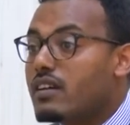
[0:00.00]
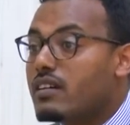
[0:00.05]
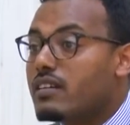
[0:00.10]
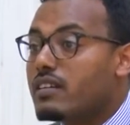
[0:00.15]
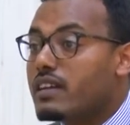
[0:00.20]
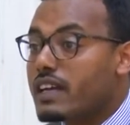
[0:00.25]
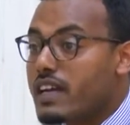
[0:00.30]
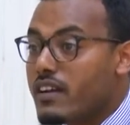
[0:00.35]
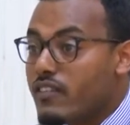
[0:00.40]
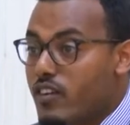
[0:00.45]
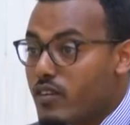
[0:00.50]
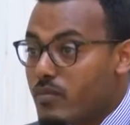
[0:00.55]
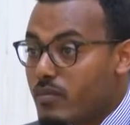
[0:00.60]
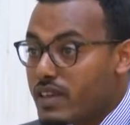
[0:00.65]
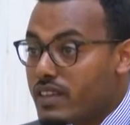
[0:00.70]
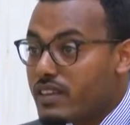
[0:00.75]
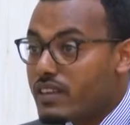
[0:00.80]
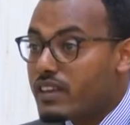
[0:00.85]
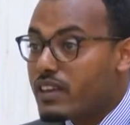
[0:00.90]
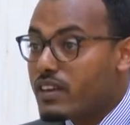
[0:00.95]
the
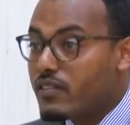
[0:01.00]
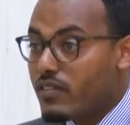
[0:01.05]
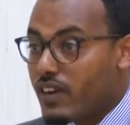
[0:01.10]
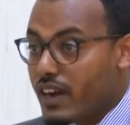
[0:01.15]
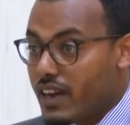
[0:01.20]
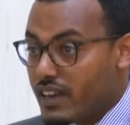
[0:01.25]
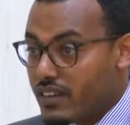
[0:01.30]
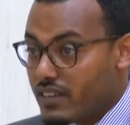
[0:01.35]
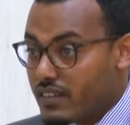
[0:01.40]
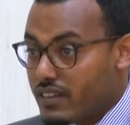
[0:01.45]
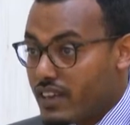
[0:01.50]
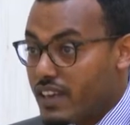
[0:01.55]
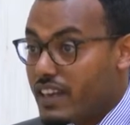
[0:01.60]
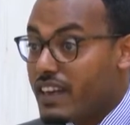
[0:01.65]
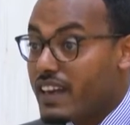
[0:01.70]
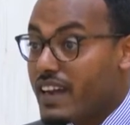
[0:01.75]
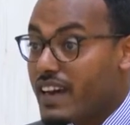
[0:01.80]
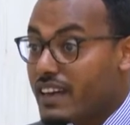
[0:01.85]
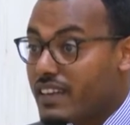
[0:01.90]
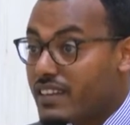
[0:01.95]
government revised and
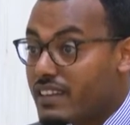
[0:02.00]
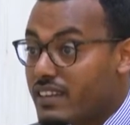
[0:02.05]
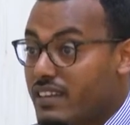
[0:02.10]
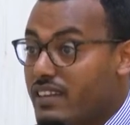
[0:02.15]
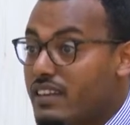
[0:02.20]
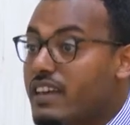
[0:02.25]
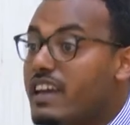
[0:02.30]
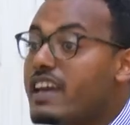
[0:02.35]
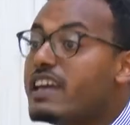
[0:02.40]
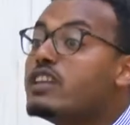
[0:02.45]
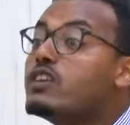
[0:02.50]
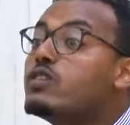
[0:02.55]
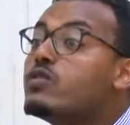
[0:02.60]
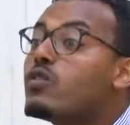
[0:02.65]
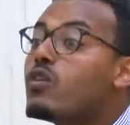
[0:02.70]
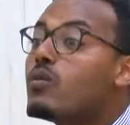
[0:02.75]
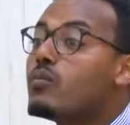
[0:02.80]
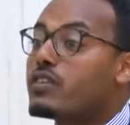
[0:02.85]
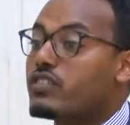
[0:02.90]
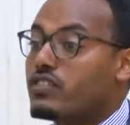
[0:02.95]
enacted a new
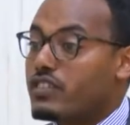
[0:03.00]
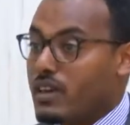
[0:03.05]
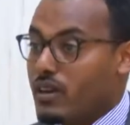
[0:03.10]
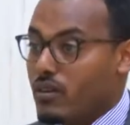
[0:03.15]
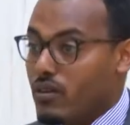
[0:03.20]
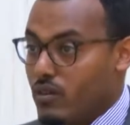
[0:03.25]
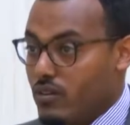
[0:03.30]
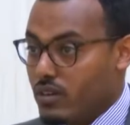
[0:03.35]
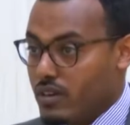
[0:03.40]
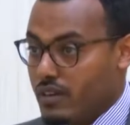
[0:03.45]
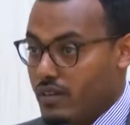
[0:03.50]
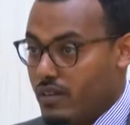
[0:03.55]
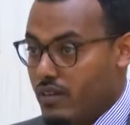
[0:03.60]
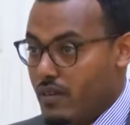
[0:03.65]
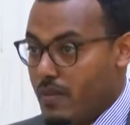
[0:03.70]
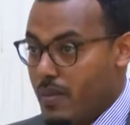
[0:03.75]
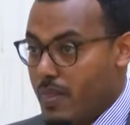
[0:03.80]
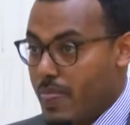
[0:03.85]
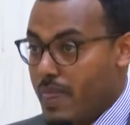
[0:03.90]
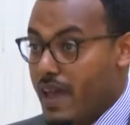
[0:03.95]
commercial code.
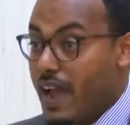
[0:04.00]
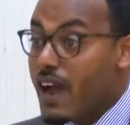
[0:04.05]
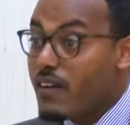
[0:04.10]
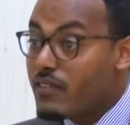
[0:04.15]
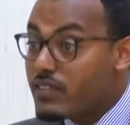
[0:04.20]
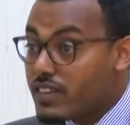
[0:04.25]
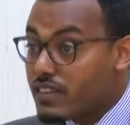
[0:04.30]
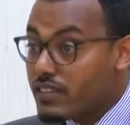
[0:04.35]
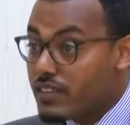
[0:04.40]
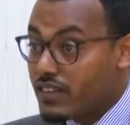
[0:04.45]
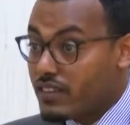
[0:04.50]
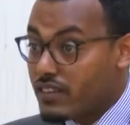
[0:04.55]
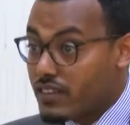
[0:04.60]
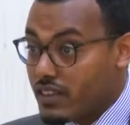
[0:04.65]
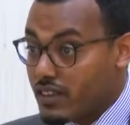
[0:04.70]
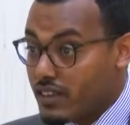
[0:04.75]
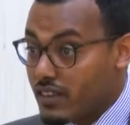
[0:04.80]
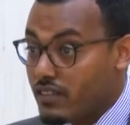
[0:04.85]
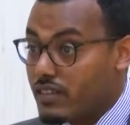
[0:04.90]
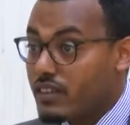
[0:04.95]
After 60
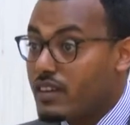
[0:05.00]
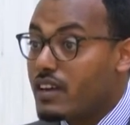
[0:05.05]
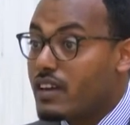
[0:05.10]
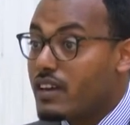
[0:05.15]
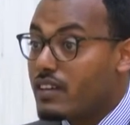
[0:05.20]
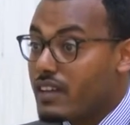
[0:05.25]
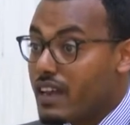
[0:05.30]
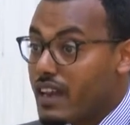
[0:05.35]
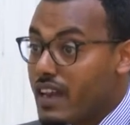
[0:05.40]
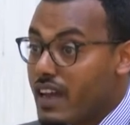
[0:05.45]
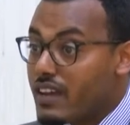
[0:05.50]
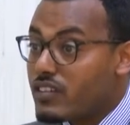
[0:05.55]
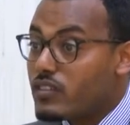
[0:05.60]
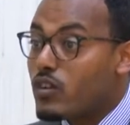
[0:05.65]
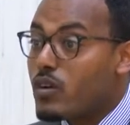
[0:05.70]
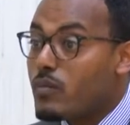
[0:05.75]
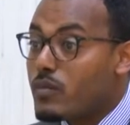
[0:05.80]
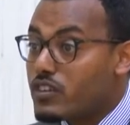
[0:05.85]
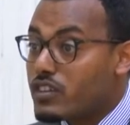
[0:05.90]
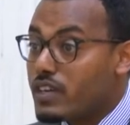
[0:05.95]
years, the last
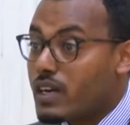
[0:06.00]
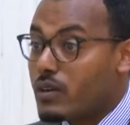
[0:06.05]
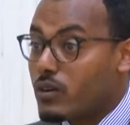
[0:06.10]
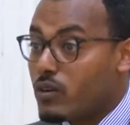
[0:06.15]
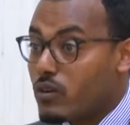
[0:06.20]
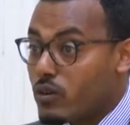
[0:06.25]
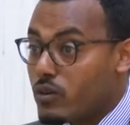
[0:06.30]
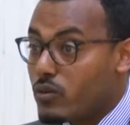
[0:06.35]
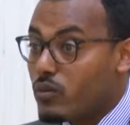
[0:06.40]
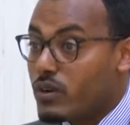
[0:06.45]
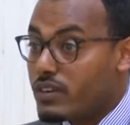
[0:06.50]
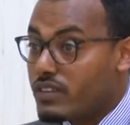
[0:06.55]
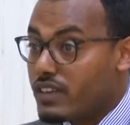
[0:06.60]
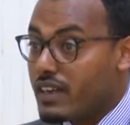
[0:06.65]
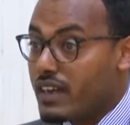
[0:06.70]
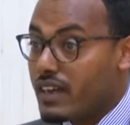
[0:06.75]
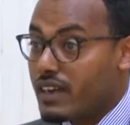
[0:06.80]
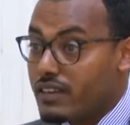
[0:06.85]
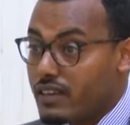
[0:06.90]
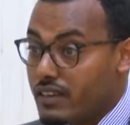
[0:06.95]
commercial code was
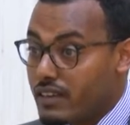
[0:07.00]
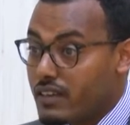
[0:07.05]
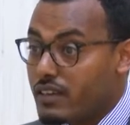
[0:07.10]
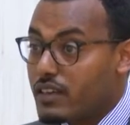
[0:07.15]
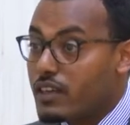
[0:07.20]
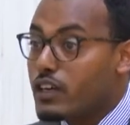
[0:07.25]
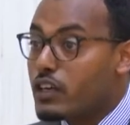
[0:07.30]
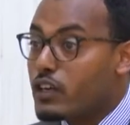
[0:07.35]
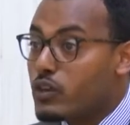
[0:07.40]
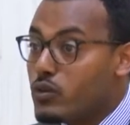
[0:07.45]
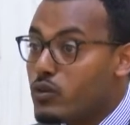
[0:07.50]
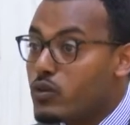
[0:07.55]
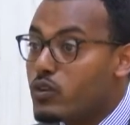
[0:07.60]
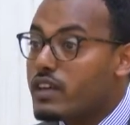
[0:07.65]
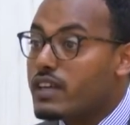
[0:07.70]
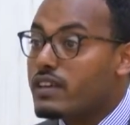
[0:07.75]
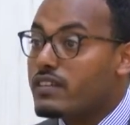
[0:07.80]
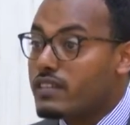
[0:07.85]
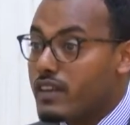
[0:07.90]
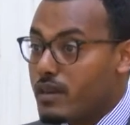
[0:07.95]
enacted
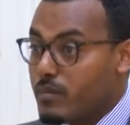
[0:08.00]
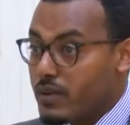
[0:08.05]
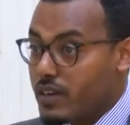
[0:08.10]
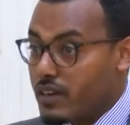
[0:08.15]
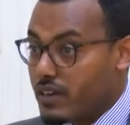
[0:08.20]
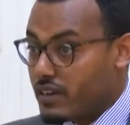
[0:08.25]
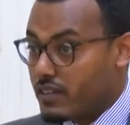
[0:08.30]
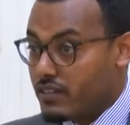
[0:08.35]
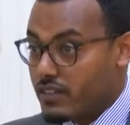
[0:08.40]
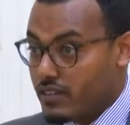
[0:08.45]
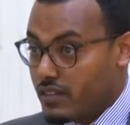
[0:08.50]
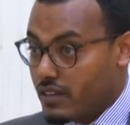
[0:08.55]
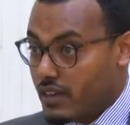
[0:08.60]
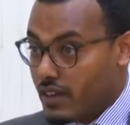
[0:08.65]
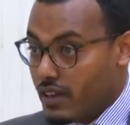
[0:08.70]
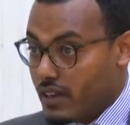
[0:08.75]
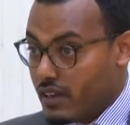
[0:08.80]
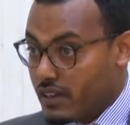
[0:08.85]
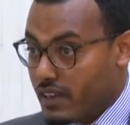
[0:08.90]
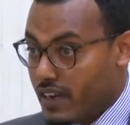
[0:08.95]
during the emperor's
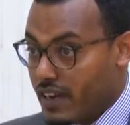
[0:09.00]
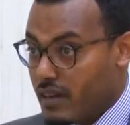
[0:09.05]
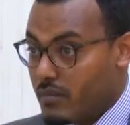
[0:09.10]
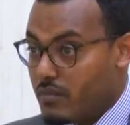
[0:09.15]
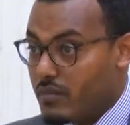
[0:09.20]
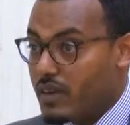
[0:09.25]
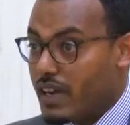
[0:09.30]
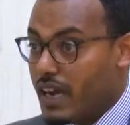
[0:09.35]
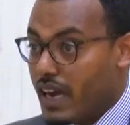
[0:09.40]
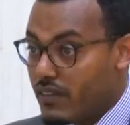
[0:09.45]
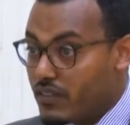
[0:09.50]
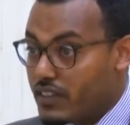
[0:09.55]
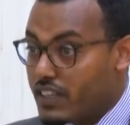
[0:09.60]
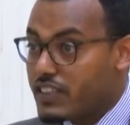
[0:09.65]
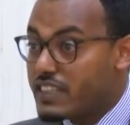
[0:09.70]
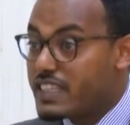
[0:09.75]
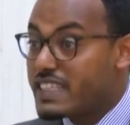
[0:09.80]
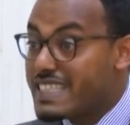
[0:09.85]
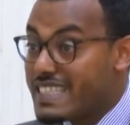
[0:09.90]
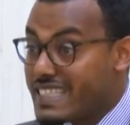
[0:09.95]
time. After
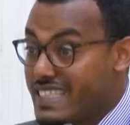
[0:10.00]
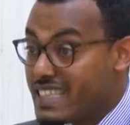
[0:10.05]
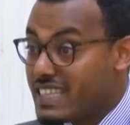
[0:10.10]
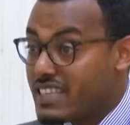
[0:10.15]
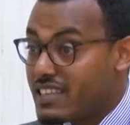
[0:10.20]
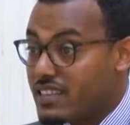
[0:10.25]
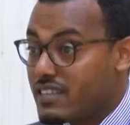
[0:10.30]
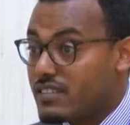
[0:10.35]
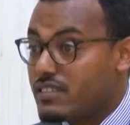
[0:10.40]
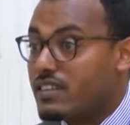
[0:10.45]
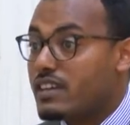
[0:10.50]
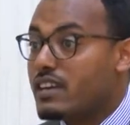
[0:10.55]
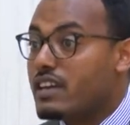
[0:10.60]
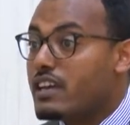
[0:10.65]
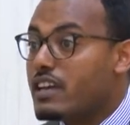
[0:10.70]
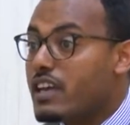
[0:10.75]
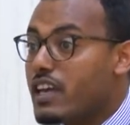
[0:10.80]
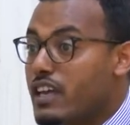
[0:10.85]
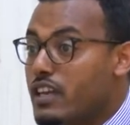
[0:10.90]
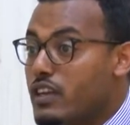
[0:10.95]
60 years,
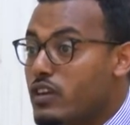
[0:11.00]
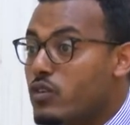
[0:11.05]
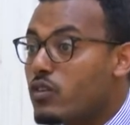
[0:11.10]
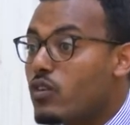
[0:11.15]
a new